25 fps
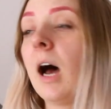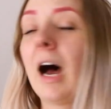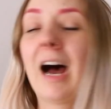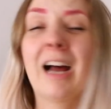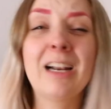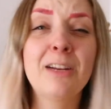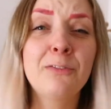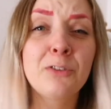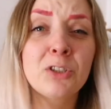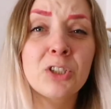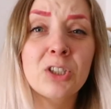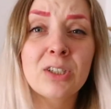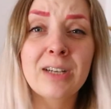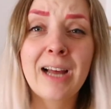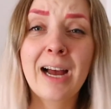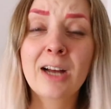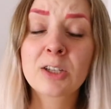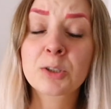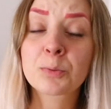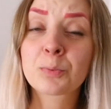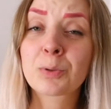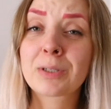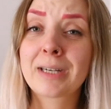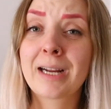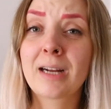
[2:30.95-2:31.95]
And if you don't know
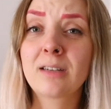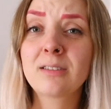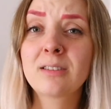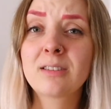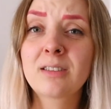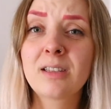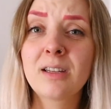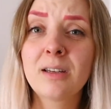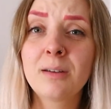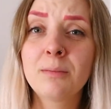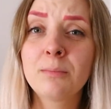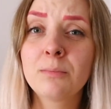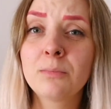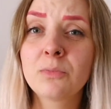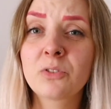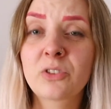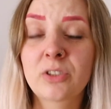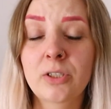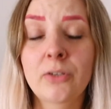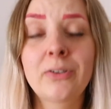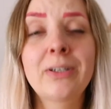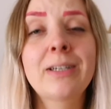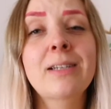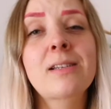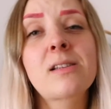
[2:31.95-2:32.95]
how to pronounce them,
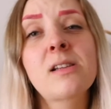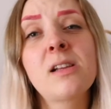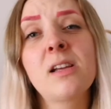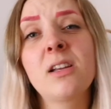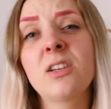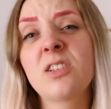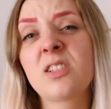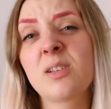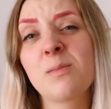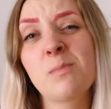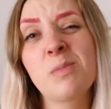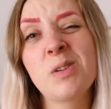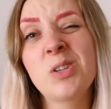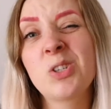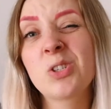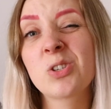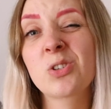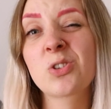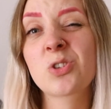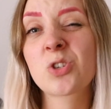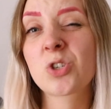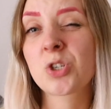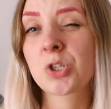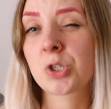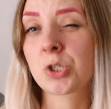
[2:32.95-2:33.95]
seriously, simply
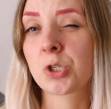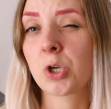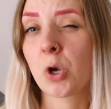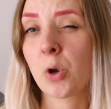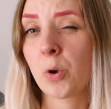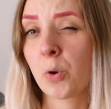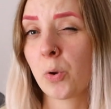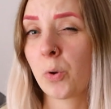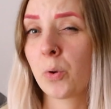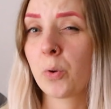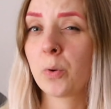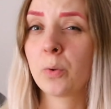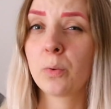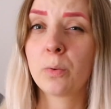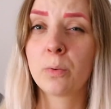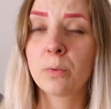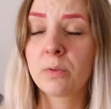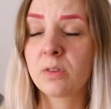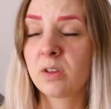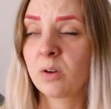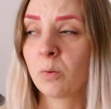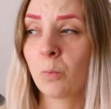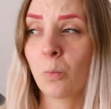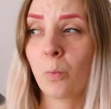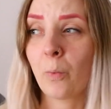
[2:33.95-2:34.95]
just show
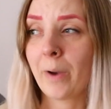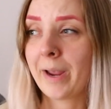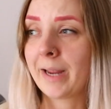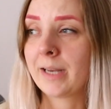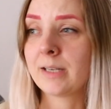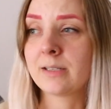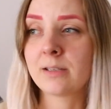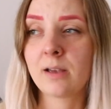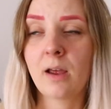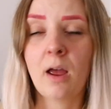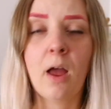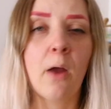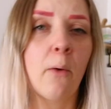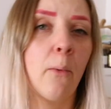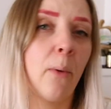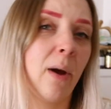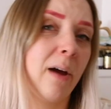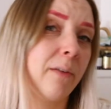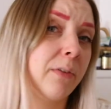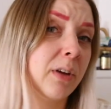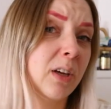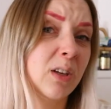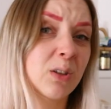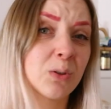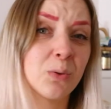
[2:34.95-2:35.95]
the waiter,
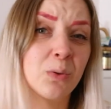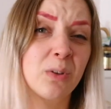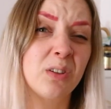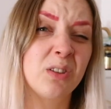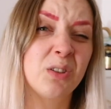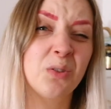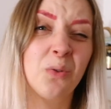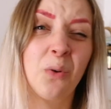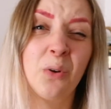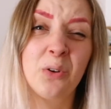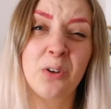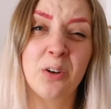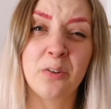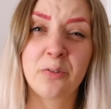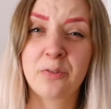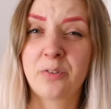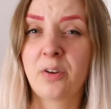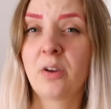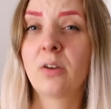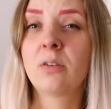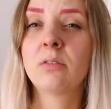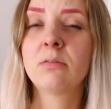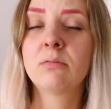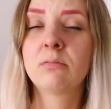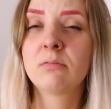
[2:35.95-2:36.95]
whoever you're talking to, on your
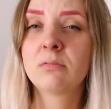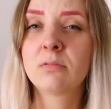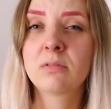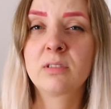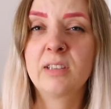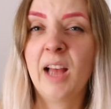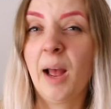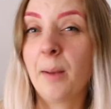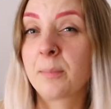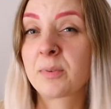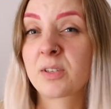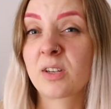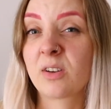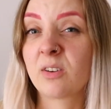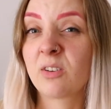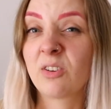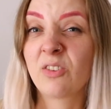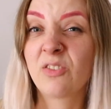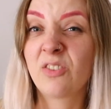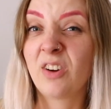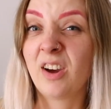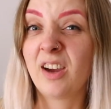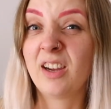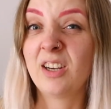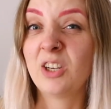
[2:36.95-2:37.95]
phone. It's
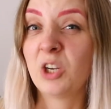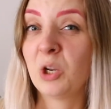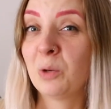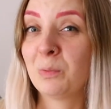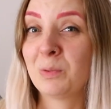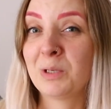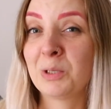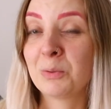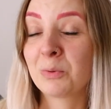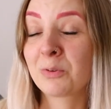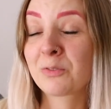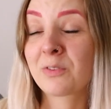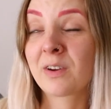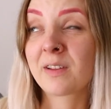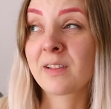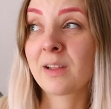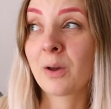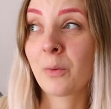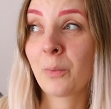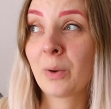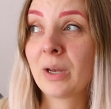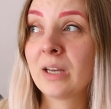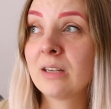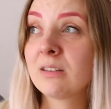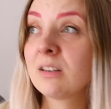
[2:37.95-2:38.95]
absolutely fine. Nobody would find
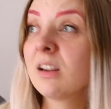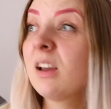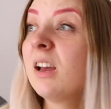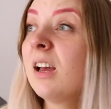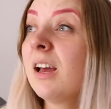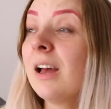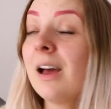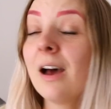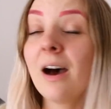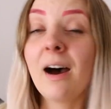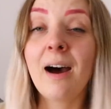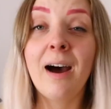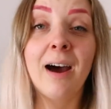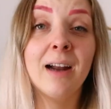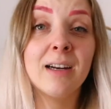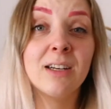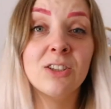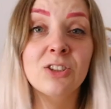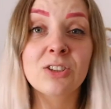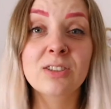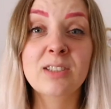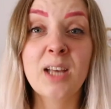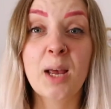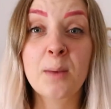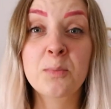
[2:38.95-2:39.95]
that weird. And
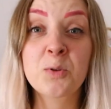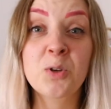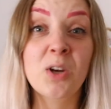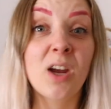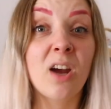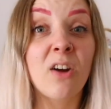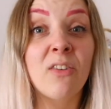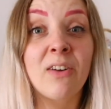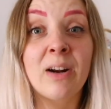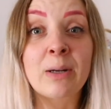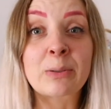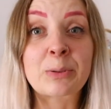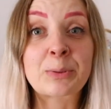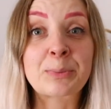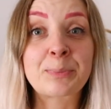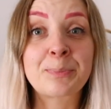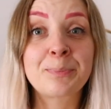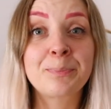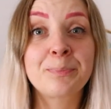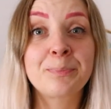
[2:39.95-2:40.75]
it just helps you get around.